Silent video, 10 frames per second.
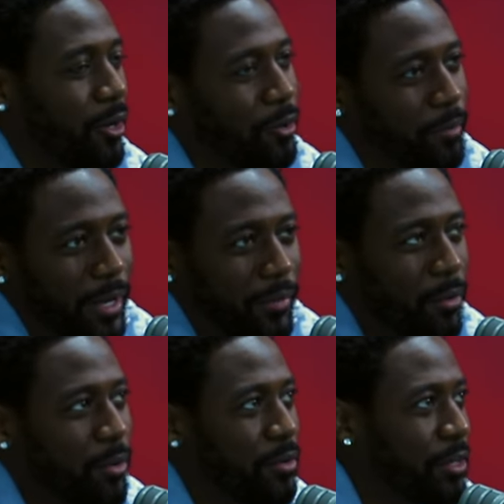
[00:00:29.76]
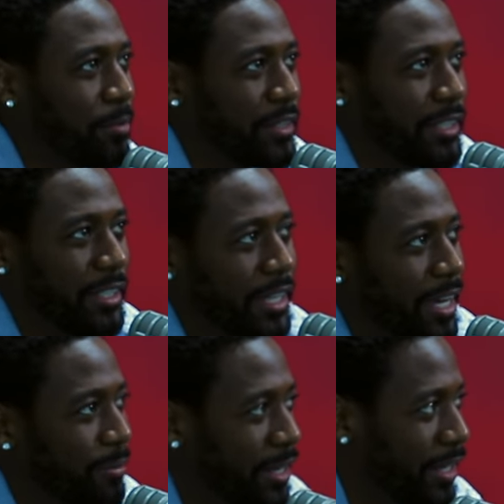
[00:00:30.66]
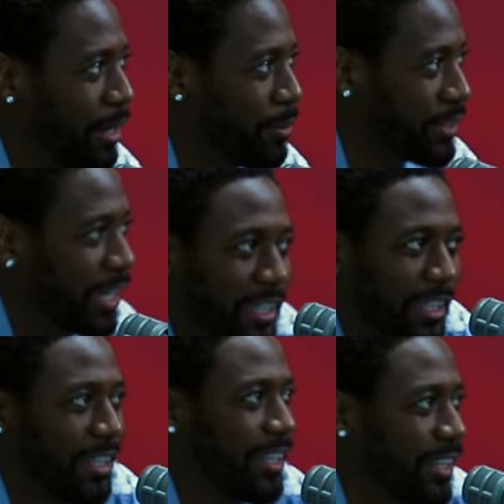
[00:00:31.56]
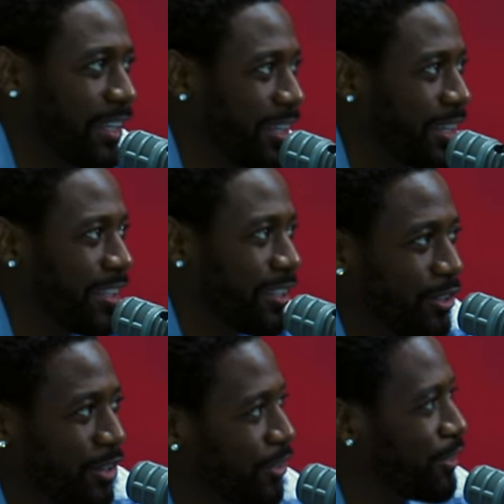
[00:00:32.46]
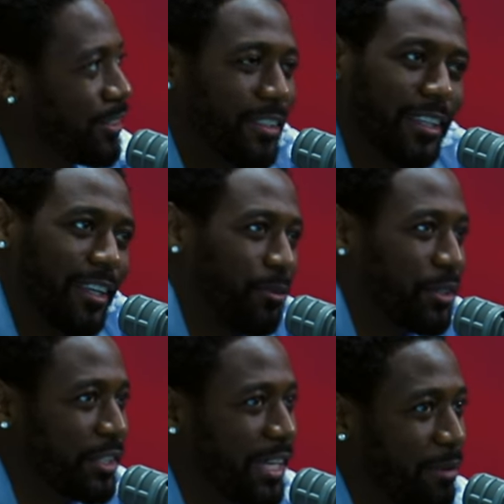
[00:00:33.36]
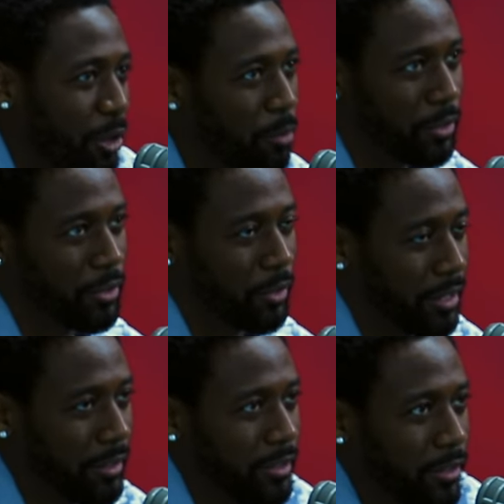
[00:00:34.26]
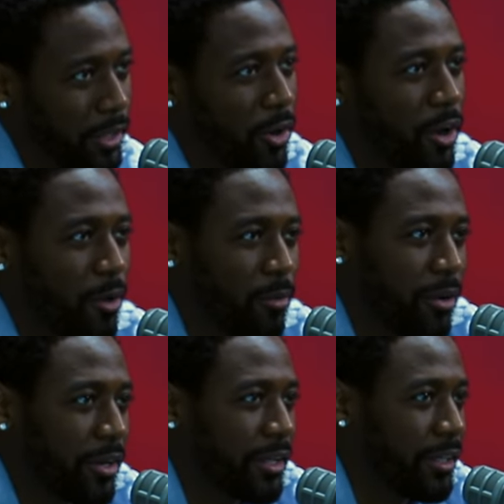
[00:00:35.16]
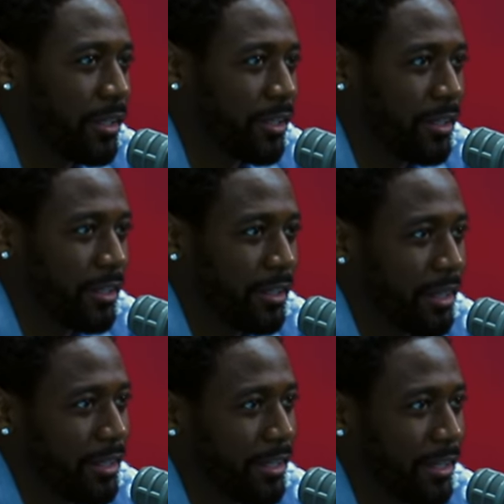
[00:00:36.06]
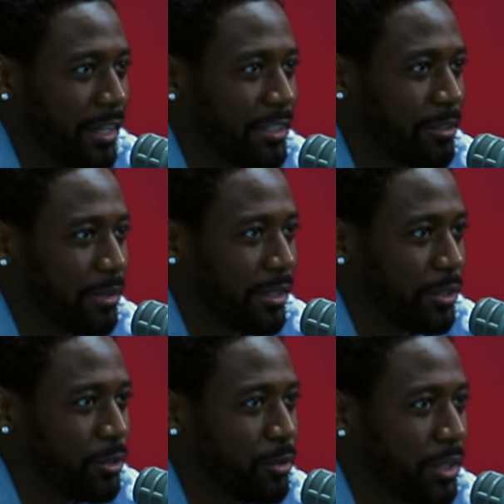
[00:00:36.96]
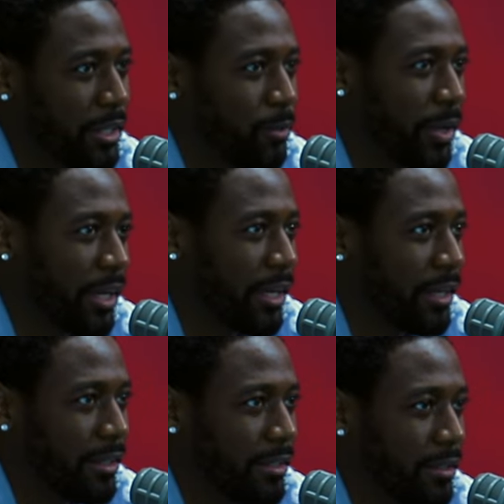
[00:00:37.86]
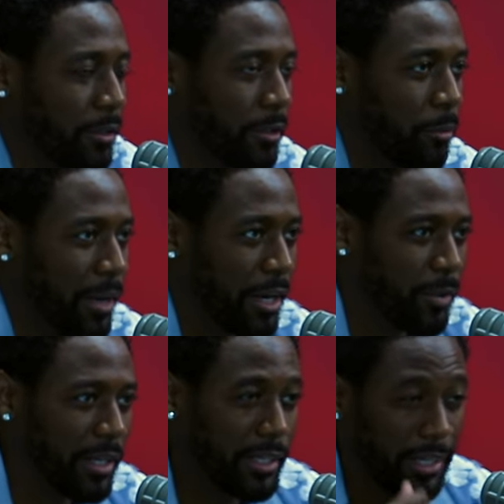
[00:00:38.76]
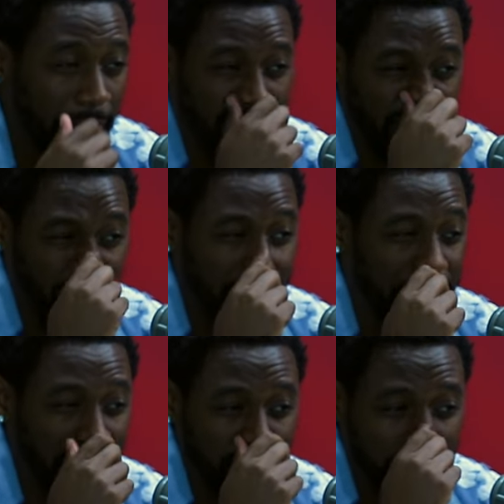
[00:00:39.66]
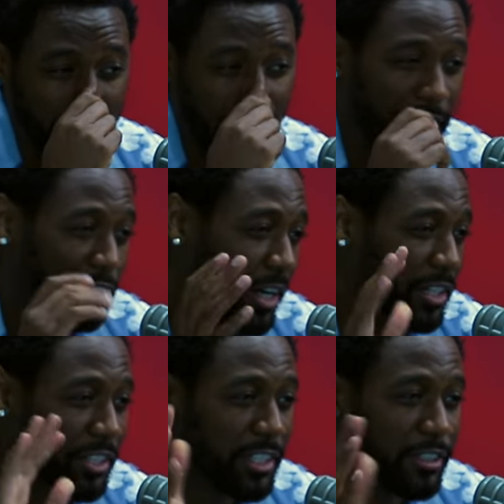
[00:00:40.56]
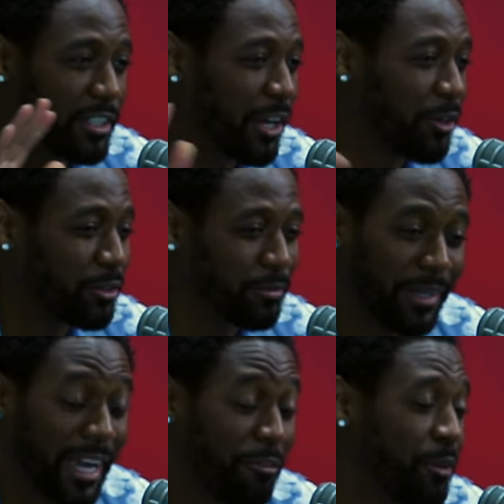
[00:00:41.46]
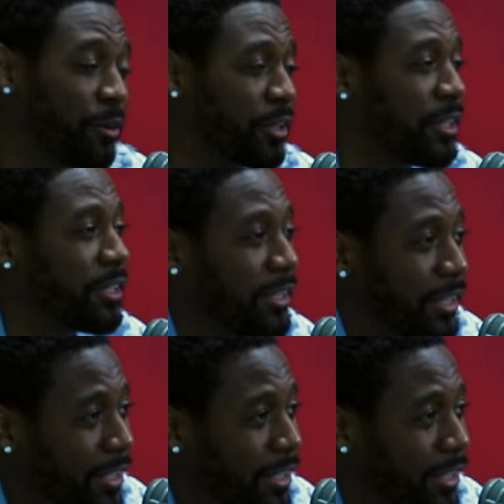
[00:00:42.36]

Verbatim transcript: Oh man, when I woke up and seen that, man, that was like, you know, it was just that moment. You know that yeah. you know that hard work and, and, dedication, but to do it in a way that nobody really did and ain't trying to chase the ain't trying to chase the sauce. Man, I feel good.